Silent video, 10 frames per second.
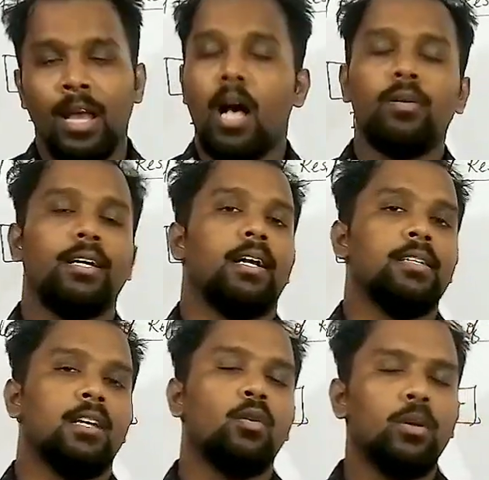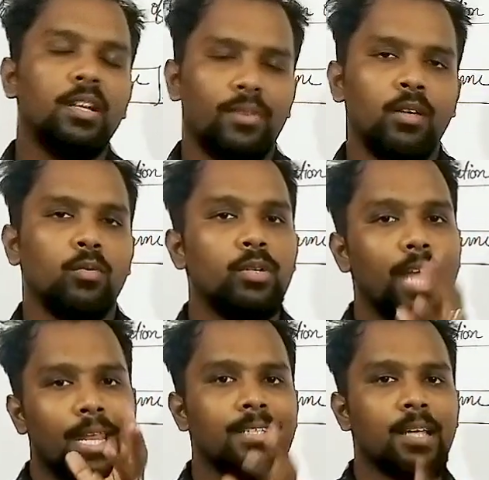how the currents are going to be different with
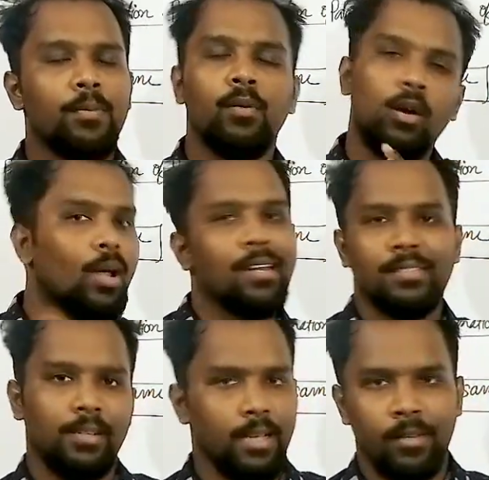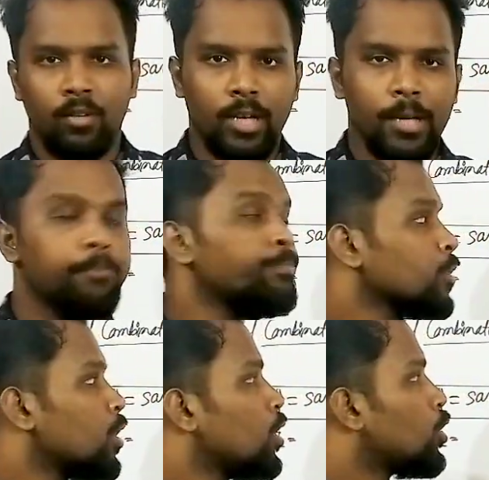an example, we are going to understand that. Okay,
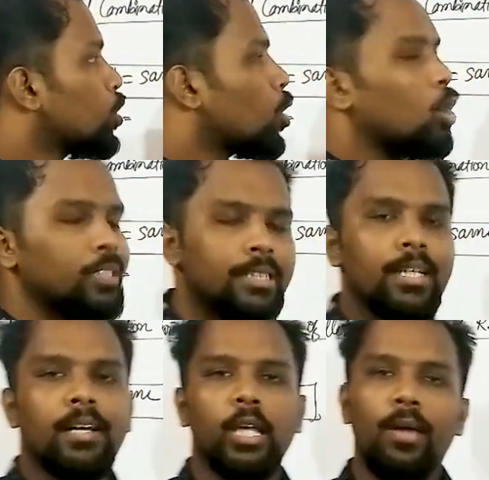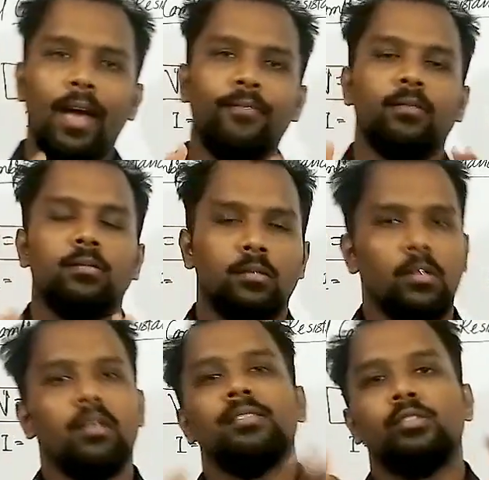so consider you have
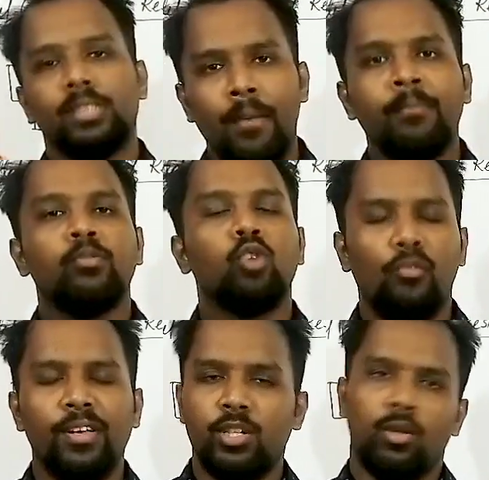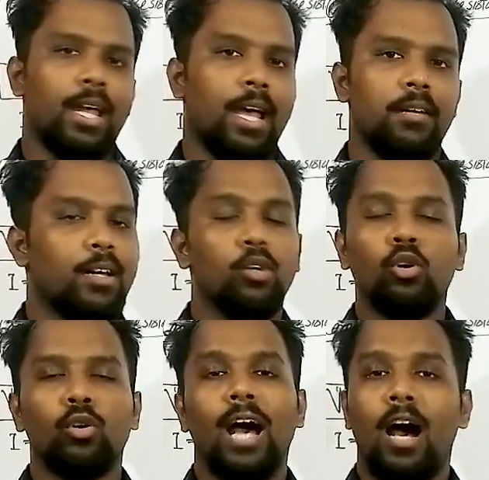some toffees in your hand, but you
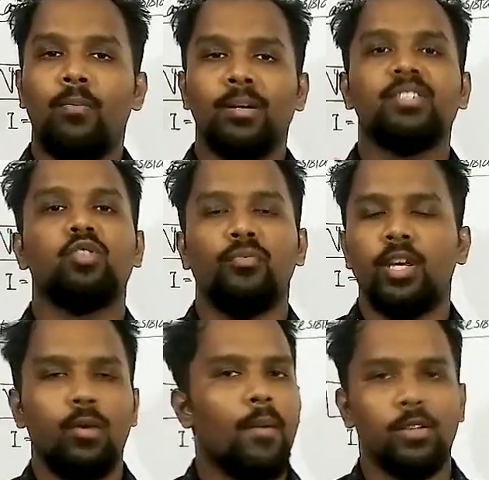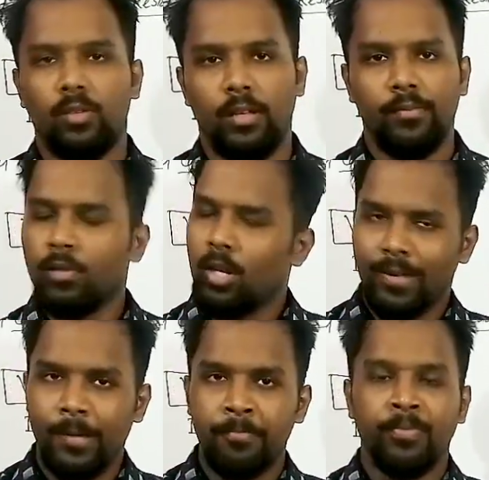don't know how much toffee you have actually.
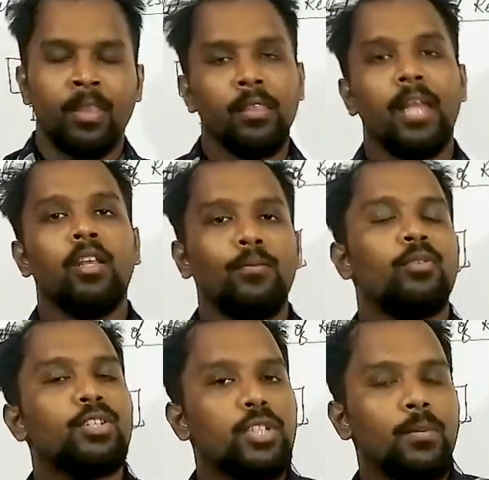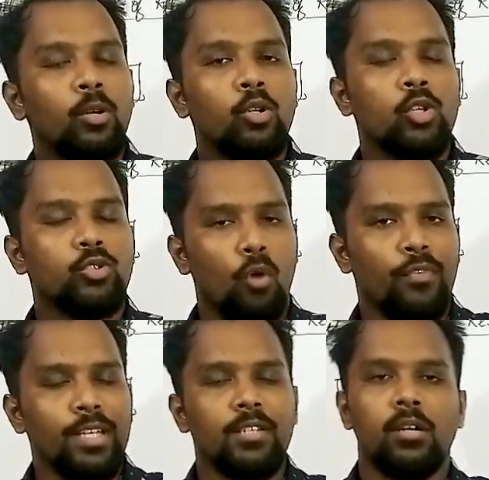Okay, then you have to distribute those
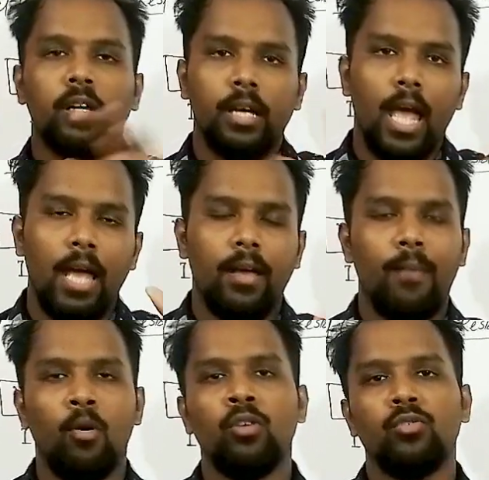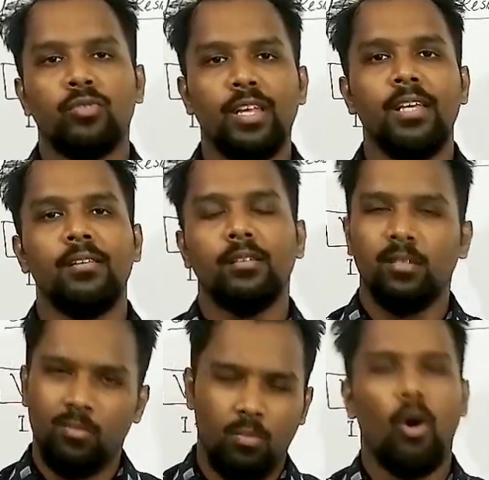toffees among 3
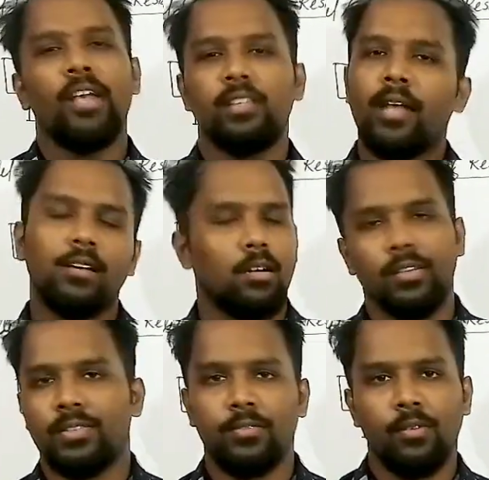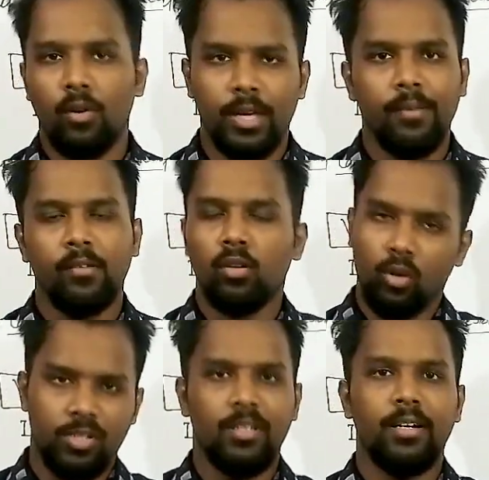boys and girls. Okay,
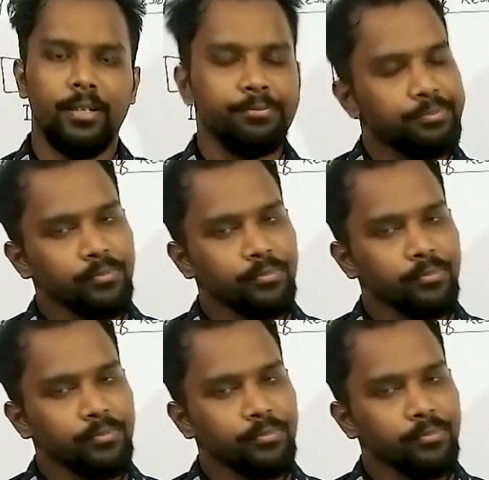consider that.